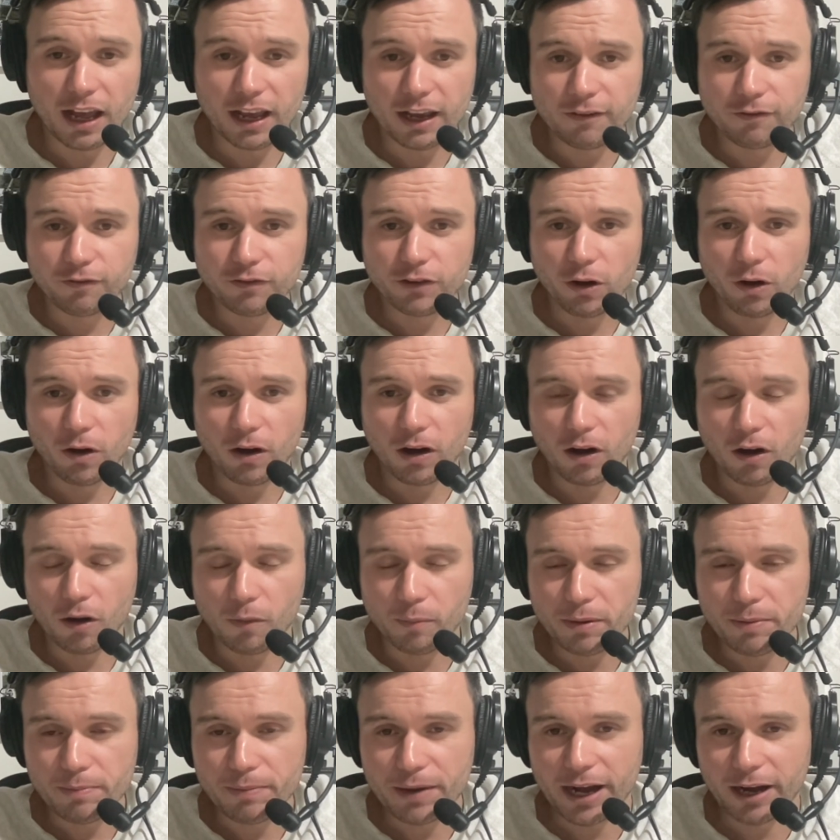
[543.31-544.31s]
If not,
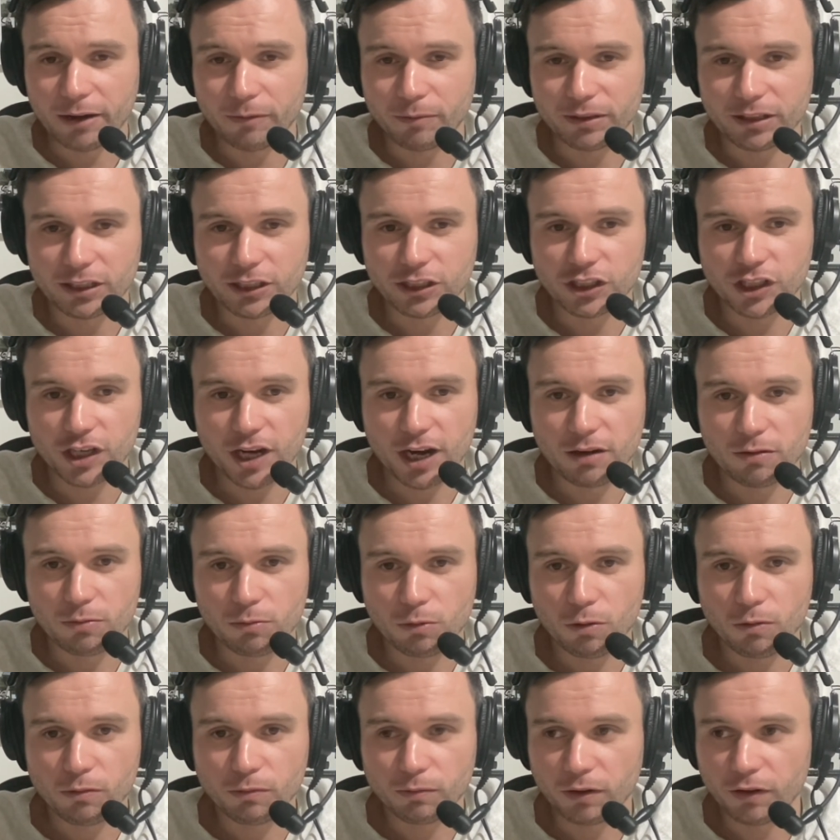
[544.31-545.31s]
I'll be back with a
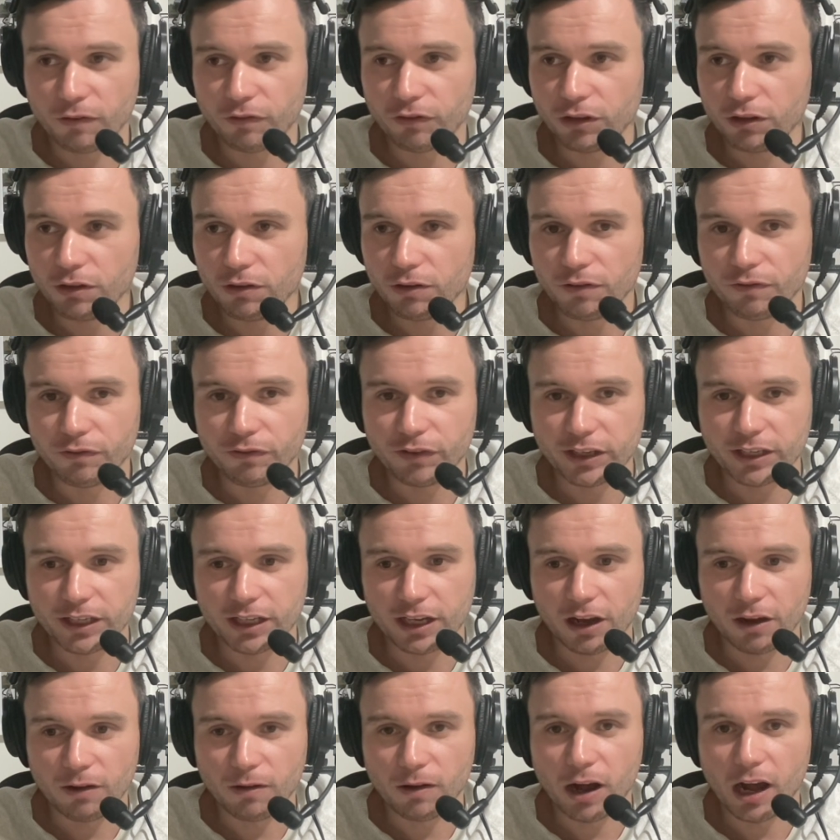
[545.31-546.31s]
general review
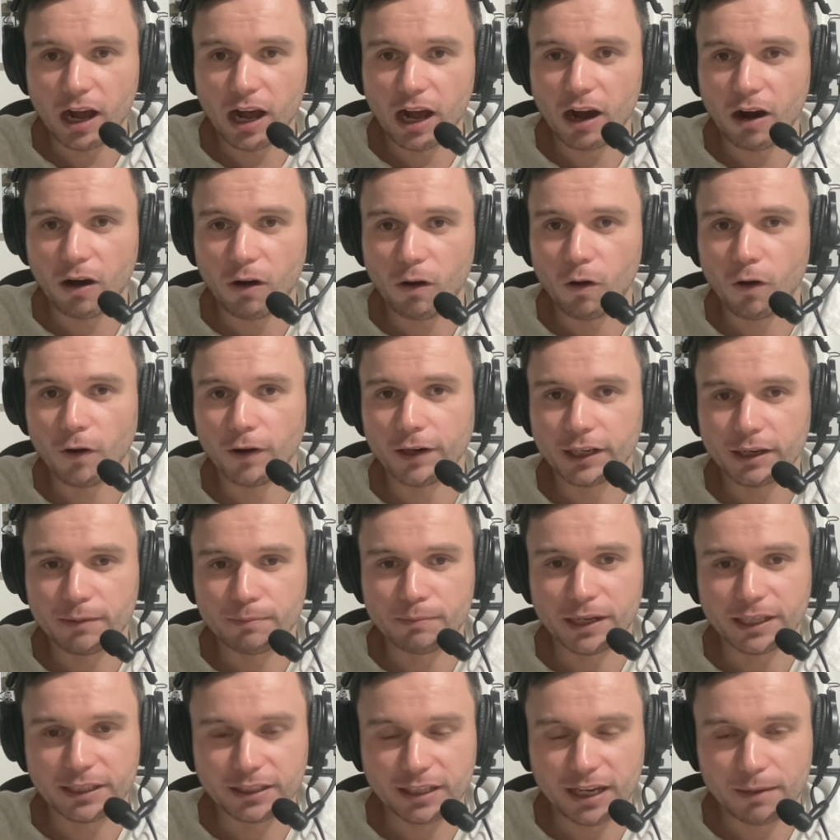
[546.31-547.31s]
video on
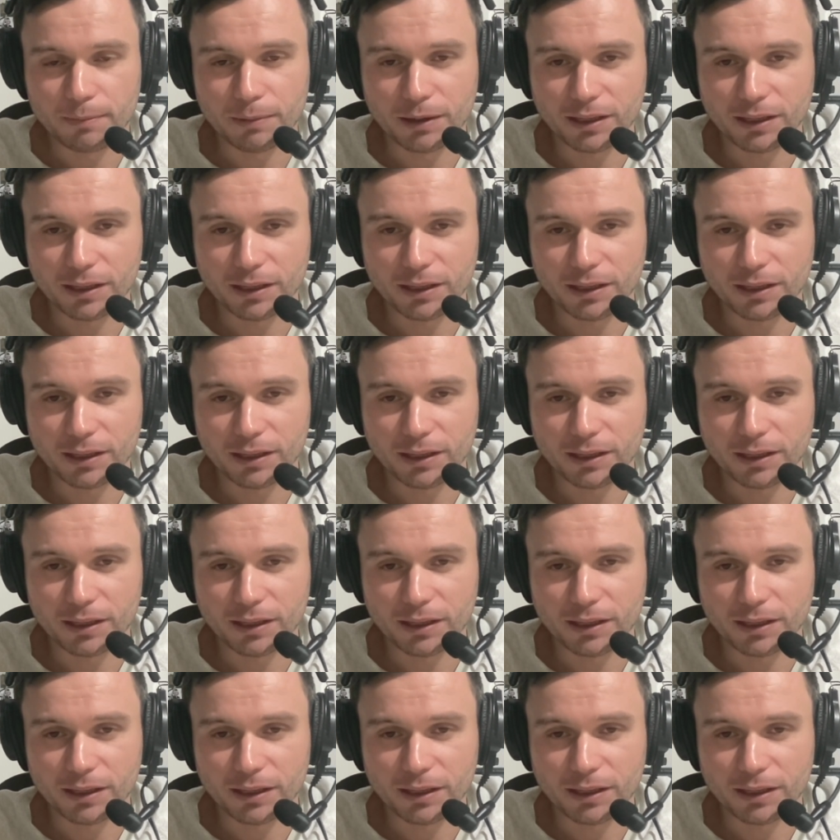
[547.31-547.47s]
Monday.